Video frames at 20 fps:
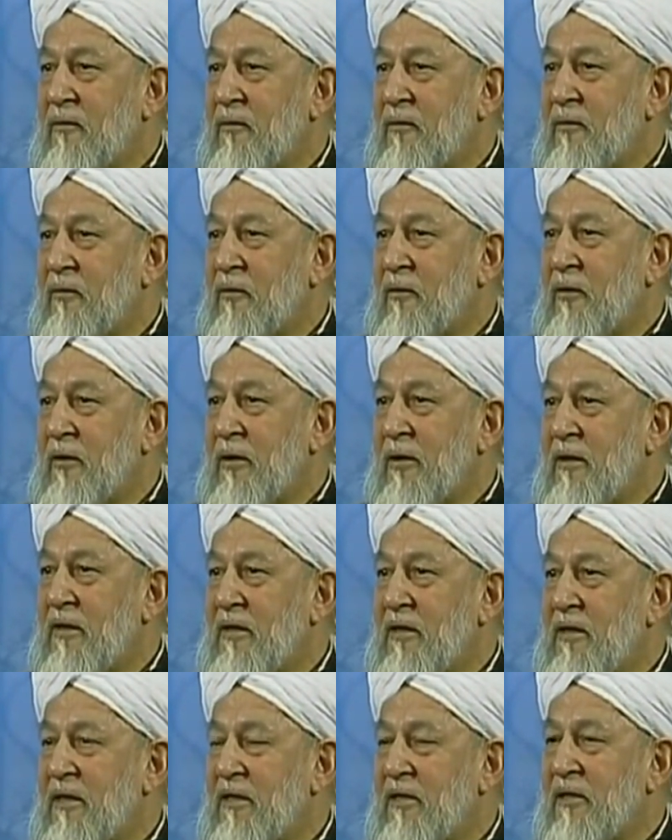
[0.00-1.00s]
So
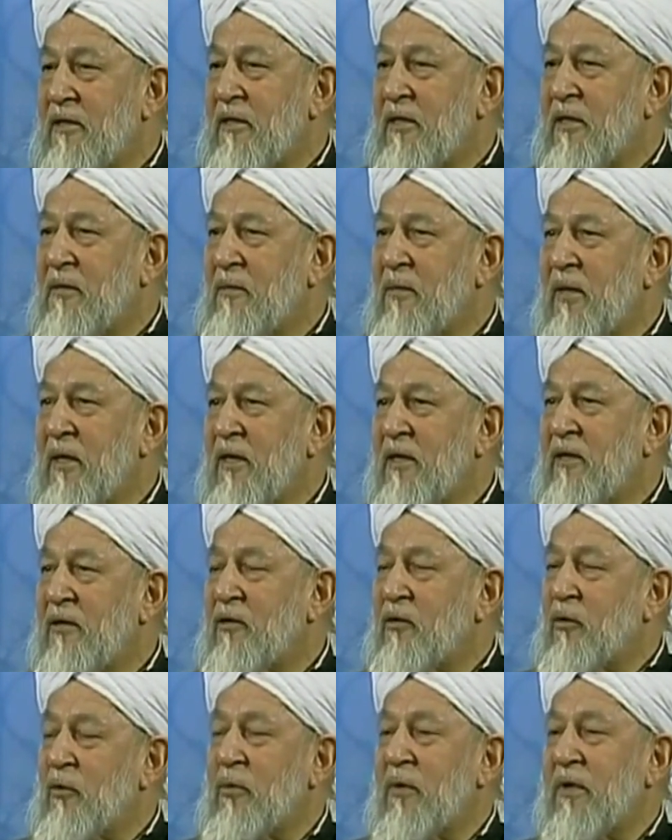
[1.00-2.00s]
it's extremely
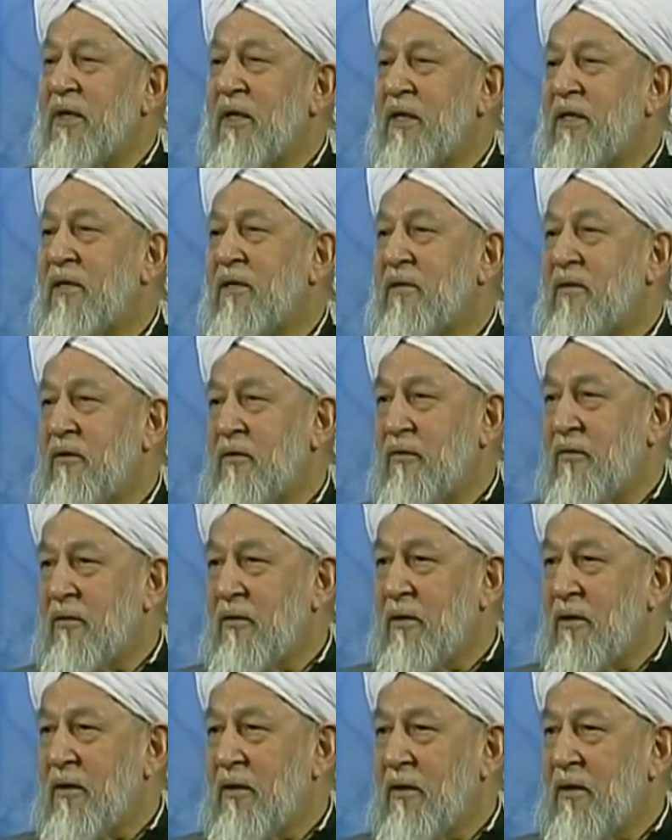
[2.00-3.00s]
stupid attitude
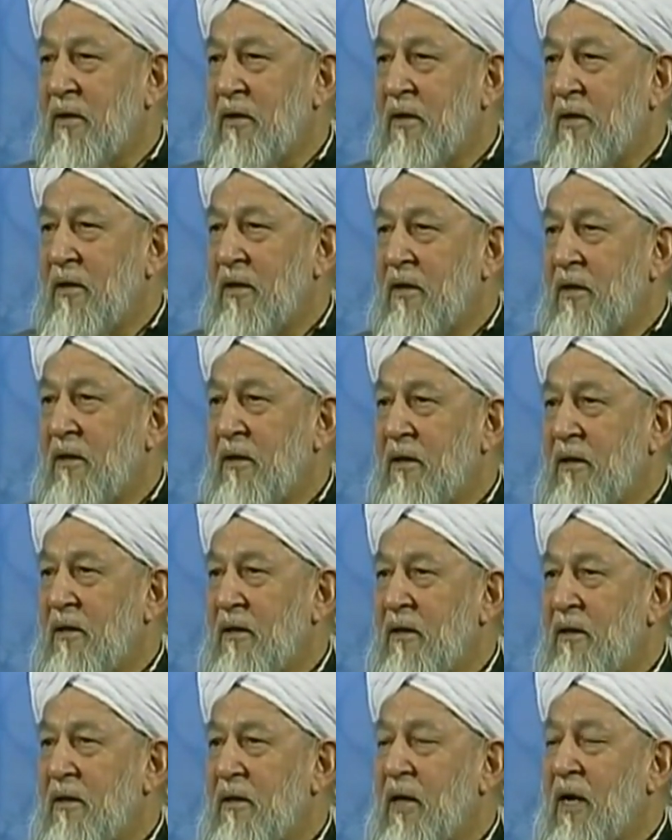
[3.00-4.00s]

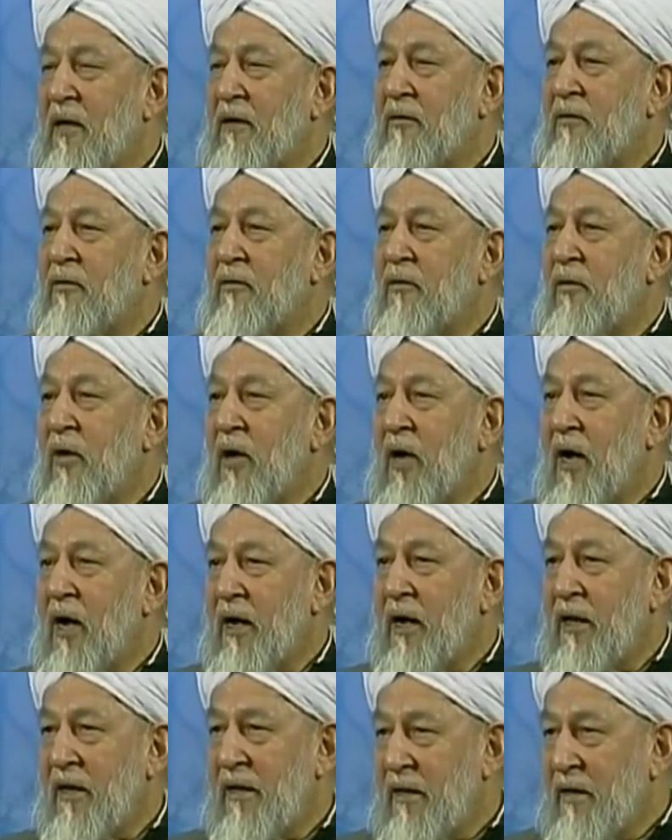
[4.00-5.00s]
not to
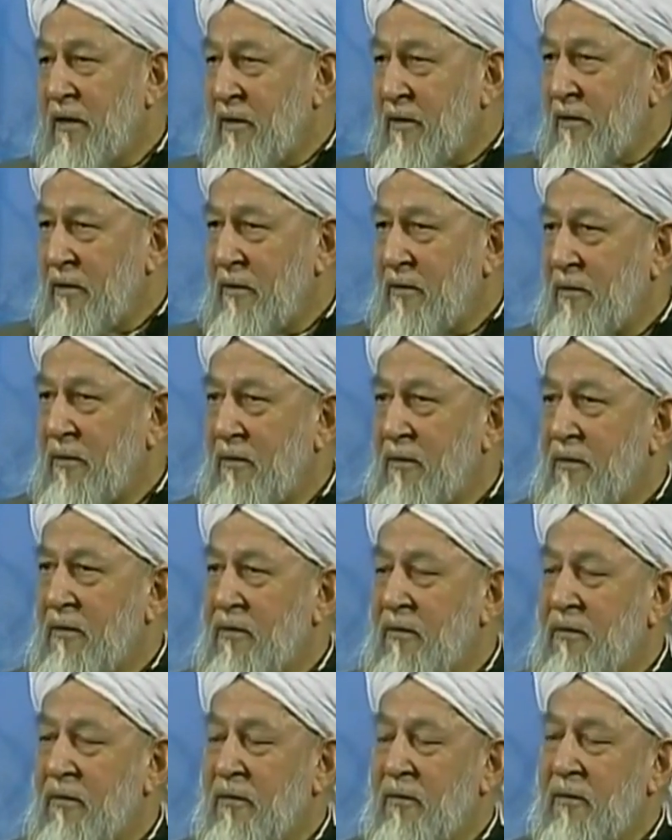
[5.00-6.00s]
try
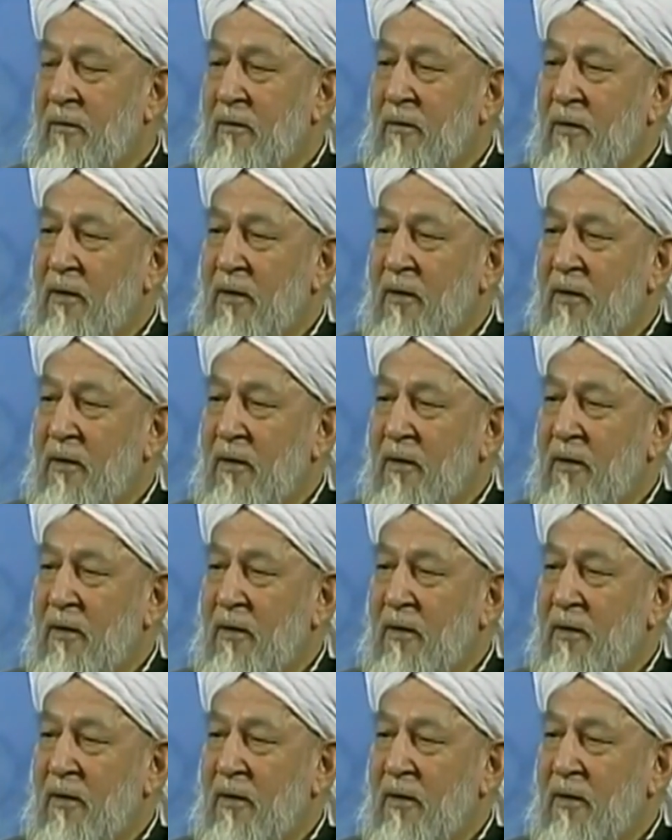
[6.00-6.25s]
to